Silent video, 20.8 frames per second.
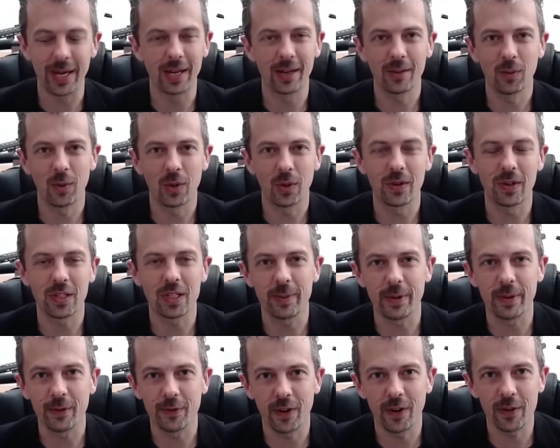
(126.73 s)
what looks to be
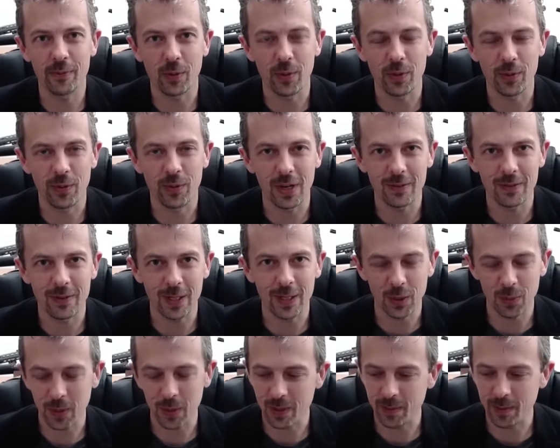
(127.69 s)

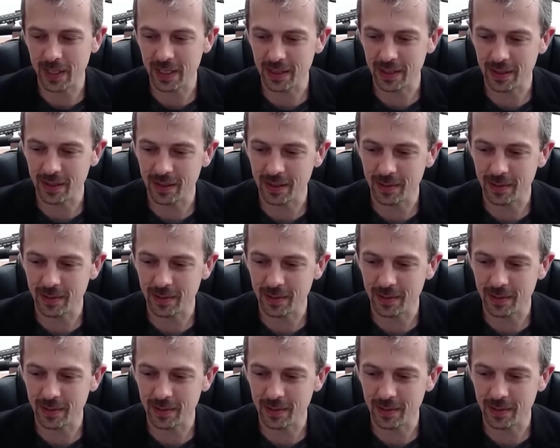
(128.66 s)
5.56mm